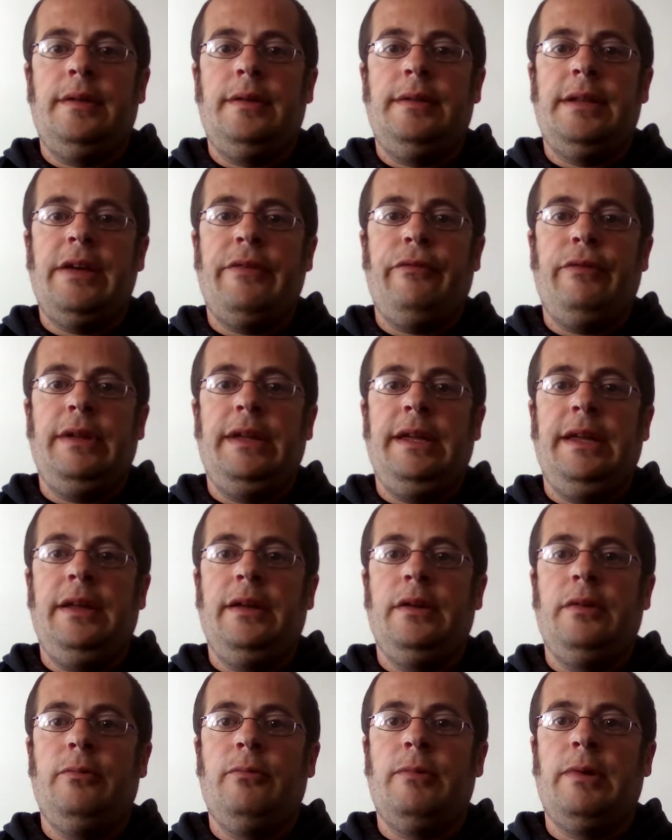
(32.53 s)
Definitely
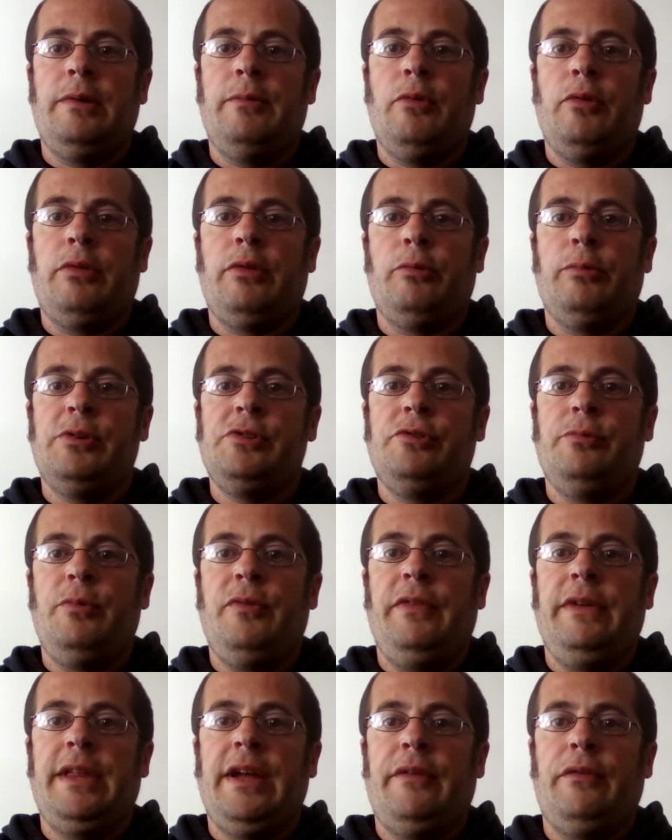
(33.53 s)
one of the most original
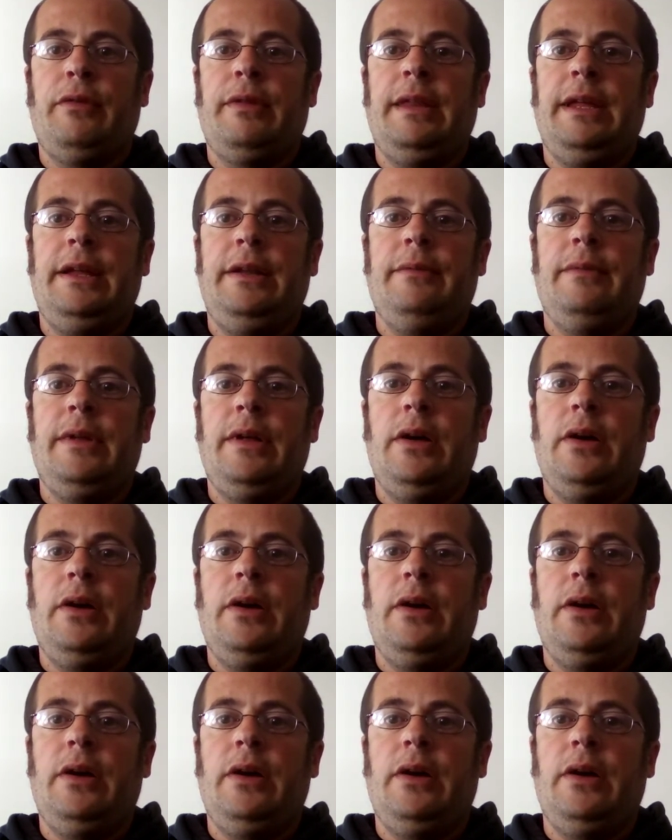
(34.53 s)
movies I've ever seen.